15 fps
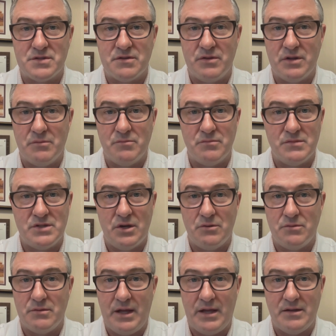of them
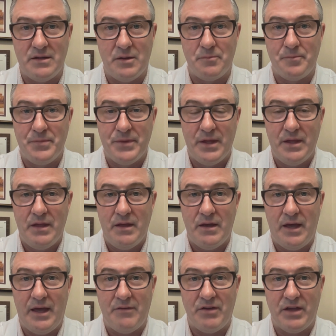don't end up
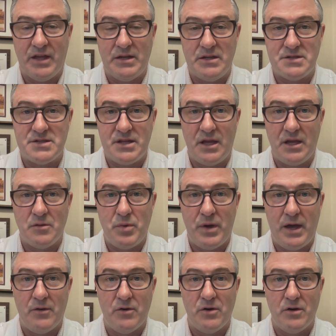uh, having any staying
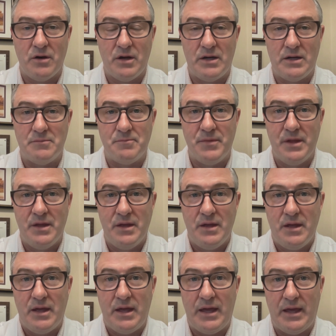power. Um,
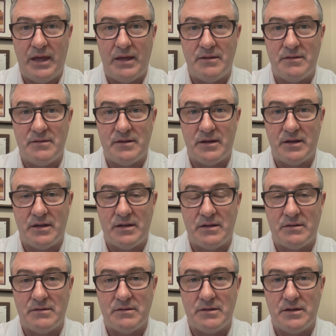and
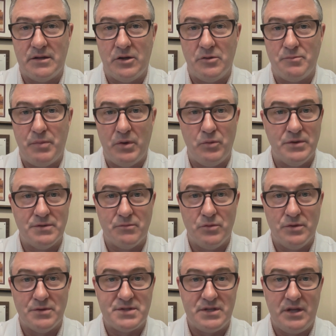uh, you know, but we'll
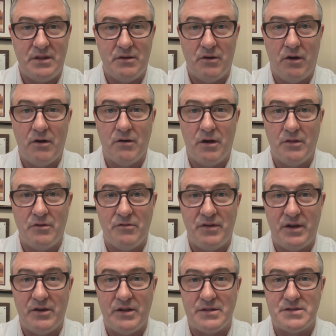we'll see. There are other
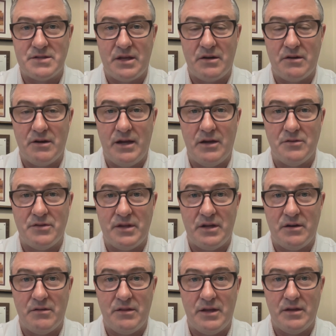variants that are out
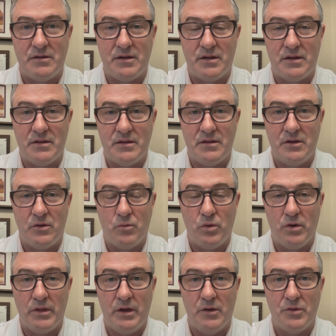there that uh, you know
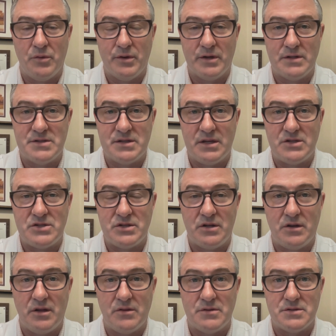World Health Organization
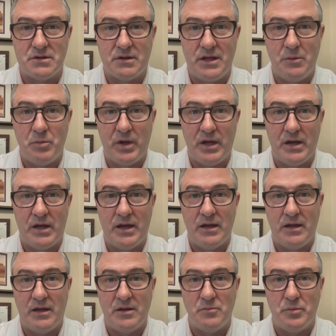and others are keeping an
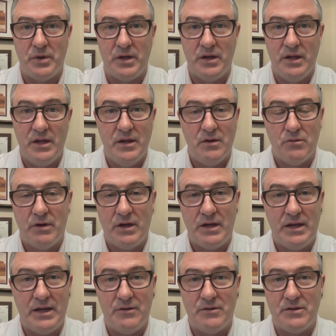eye on. But right
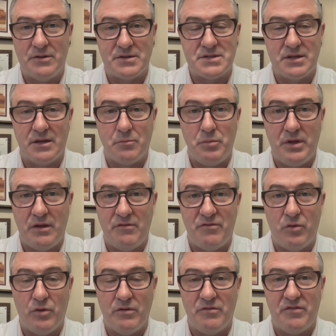now, it looks like
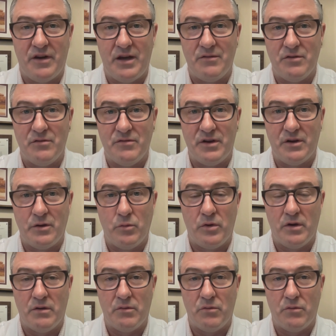BA4 and 5 are very well